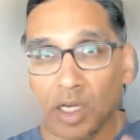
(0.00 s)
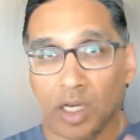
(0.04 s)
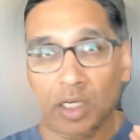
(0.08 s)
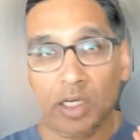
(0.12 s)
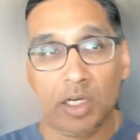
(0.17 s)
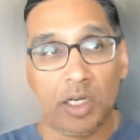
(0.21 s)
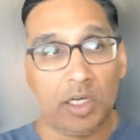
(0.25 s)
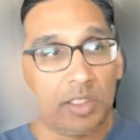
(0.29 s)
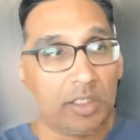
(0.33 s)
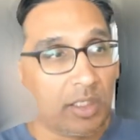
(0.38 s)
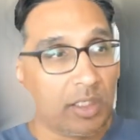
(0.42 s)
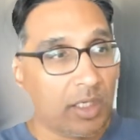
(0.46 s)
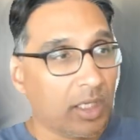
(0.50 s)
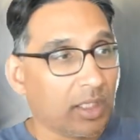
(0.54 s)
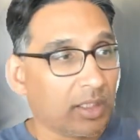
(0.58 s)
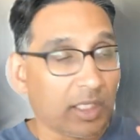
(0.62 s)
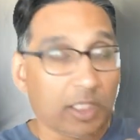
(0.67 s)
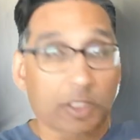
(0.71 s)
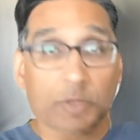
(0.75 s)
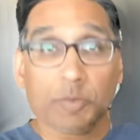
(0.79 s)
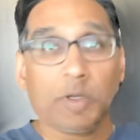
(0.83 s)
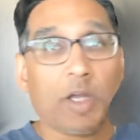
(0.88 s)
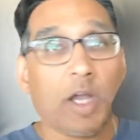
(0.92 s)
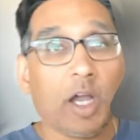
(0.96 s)
Because
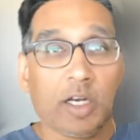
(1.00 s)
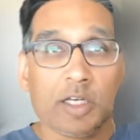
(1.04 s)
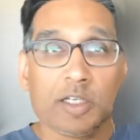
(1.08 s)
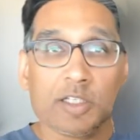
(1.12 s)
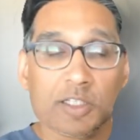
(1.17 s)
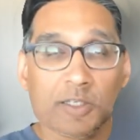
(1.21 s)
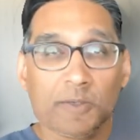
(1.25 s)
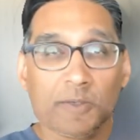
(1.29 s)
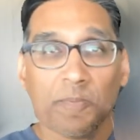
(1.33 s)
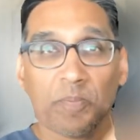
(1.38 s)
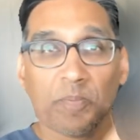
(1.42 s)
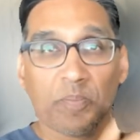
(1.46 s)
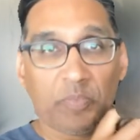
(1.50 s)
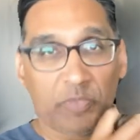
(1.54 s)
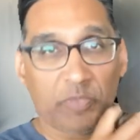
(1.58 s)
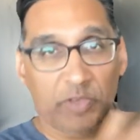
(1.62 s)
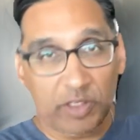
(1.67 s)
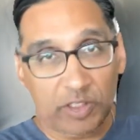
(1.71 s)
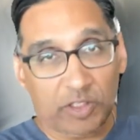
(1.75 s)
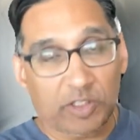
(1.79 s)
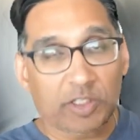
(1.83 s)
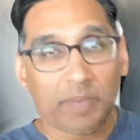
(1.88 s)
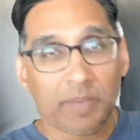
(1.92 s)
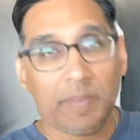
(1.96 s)
let's be honest,
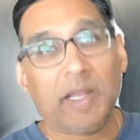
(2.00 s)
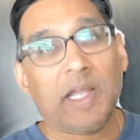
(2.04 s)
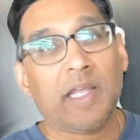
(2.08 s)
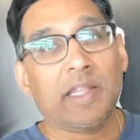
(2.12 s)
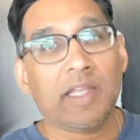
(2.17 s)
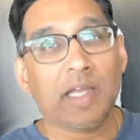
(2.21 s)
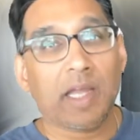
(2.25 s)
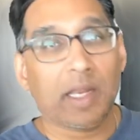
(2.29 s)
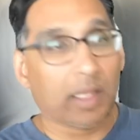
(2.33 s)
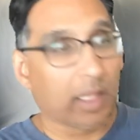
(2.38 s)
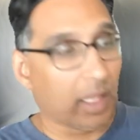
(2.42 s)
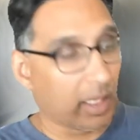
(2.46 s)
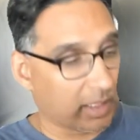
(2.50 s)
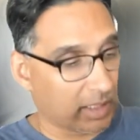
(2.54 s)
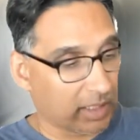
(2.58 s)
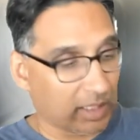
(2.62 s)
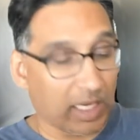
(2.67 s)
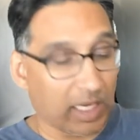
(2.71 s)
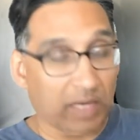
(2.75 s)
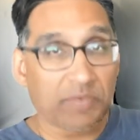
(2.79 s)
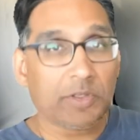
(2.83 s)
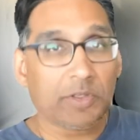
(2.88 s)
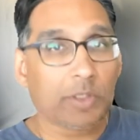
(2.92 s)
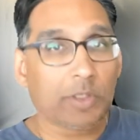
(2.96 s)
this is the man that like
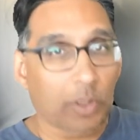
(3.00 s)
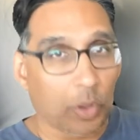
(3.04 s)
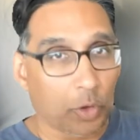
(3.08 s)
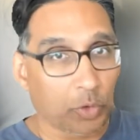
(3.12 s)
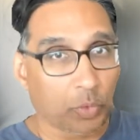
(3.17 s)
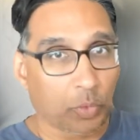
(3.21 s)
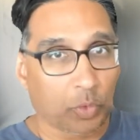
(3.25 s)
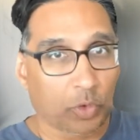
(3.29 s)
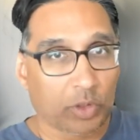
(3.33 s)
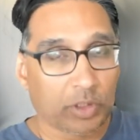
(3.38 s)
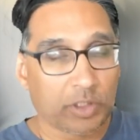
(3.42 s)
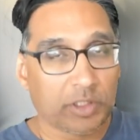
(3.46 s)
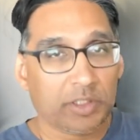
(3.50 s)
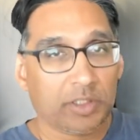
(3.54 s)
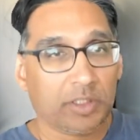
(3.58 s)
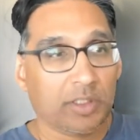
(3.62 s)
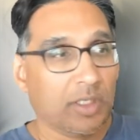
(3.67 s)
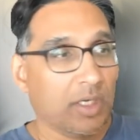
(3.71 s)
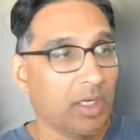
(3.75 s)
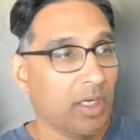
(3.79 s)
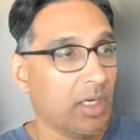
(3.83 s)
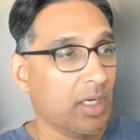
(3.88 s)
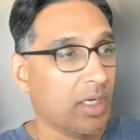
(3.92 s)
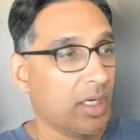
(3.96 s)
gave us Clone Wars,
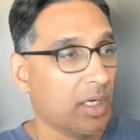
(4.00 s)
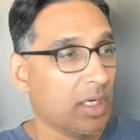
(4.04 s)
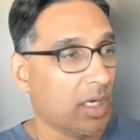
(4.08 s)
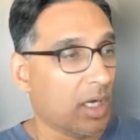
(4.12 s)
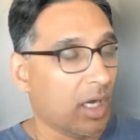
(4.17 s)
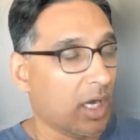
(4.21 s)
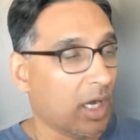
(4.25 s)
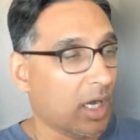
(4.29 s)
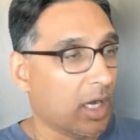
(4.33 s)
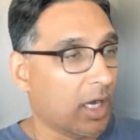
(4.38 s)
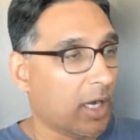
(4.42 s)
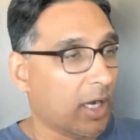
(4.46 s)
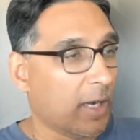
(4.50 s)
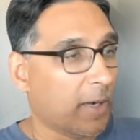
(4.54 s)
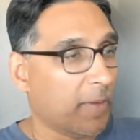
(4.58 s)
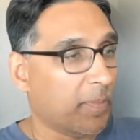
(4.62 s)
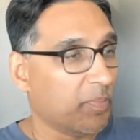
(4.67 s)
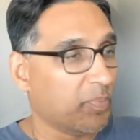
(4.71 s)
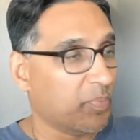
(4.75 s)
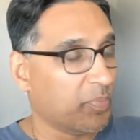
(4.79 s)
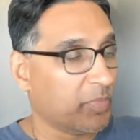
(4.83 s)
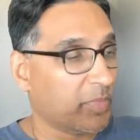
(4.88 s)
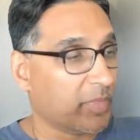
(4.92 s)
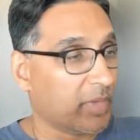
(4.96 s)

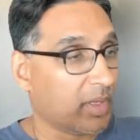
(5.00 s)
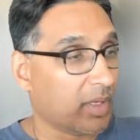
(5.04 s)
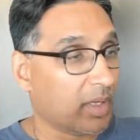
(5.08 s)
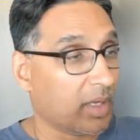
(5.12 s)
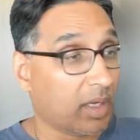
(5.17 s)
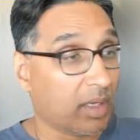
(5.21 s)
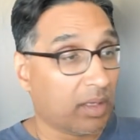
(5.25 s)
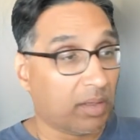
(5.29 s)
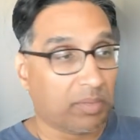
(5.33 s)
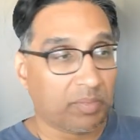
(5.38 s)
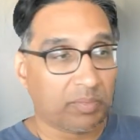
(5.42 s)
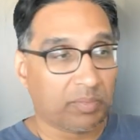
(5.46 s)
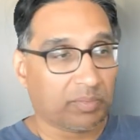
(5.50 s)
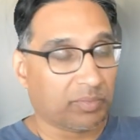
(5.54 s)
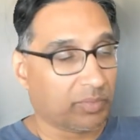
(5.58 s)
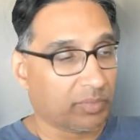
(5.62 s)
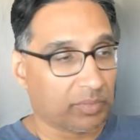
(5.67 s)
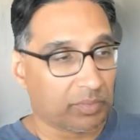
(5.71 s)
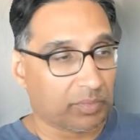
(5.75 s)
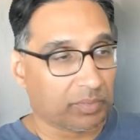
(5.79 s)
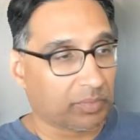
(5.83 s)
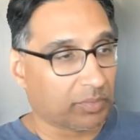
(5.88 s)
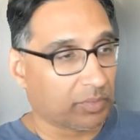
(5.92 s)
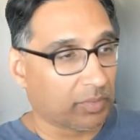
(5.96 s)

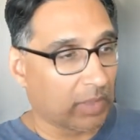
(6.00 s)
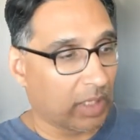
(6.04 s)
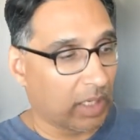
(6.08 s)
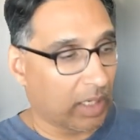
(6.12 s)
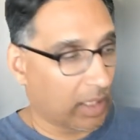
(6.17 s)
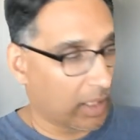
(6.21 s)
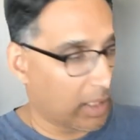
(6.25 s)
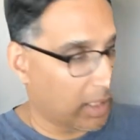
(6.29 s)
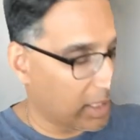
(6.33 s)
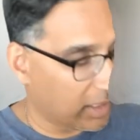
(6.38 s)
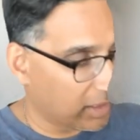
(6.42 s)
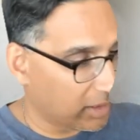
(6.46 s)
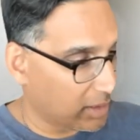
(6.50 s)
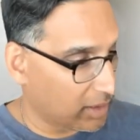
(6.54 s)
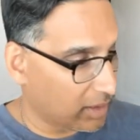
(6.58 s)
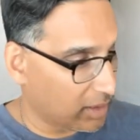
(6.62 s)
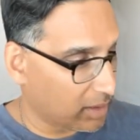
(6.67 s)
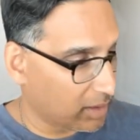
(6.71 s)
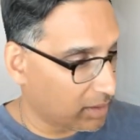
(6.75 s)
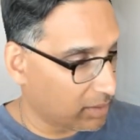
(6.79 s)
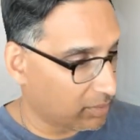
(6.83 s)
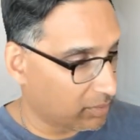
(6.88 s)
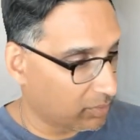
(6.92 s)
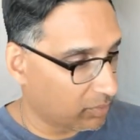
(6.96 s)
and
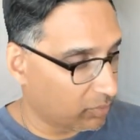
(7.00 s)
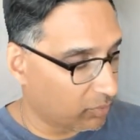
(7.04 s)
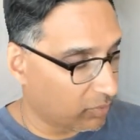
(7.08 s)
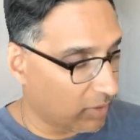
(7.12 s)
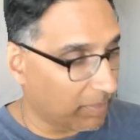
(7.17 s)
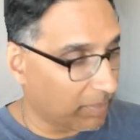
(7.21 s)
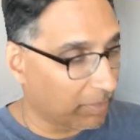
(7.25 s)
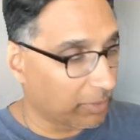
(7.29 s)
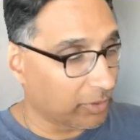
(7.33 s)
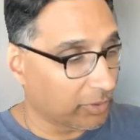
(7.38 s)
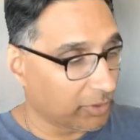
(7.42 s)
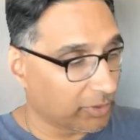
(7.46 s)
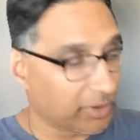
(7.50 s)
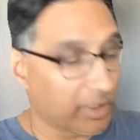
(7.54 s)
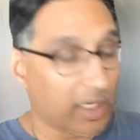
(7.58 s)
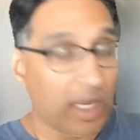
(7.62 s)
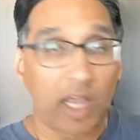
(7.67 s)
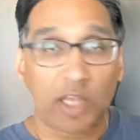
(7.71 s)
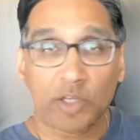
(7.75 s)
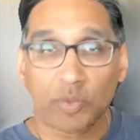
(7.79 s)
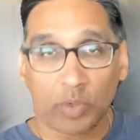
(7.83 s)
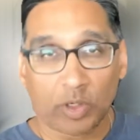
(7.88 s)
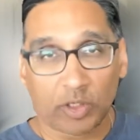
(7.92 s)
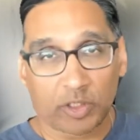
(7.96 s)
Rebels,
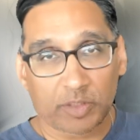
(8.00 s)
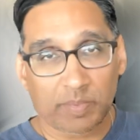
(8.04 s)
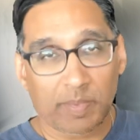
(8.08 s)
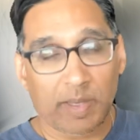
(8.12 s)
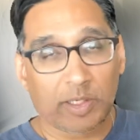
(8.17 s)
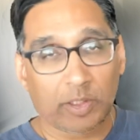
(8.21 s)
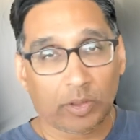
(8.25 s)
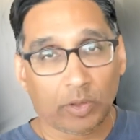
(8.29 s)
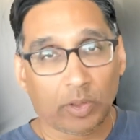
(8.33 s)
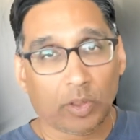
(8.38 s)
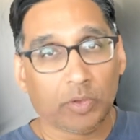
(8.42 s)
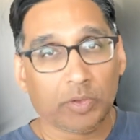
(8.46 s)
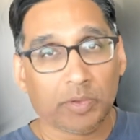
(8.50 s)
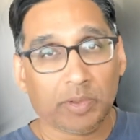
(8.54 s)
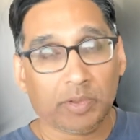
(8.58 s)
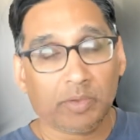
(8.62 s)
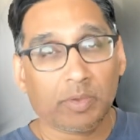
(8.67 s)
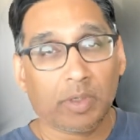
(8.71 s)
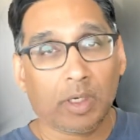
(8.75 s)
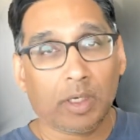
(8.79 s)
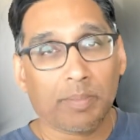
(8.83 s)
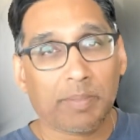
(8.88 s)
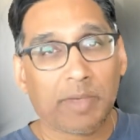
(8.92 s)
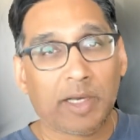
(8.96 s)
as well as
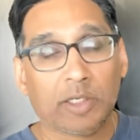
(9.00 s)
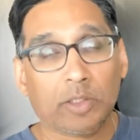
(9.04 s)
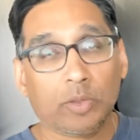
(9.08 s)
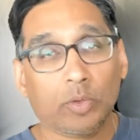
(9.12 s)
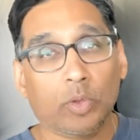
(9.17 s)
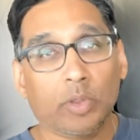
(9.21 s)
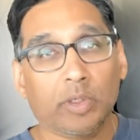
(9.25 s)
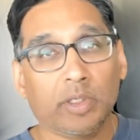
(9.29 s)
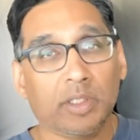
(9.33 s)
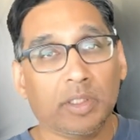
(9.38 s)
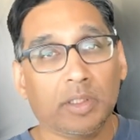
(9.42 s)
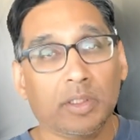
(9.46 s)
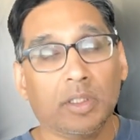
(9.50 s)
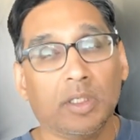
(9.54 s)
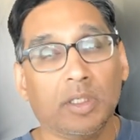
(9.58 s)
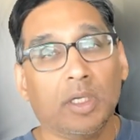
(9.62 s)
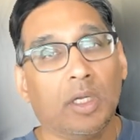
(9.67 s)
Mandalorian.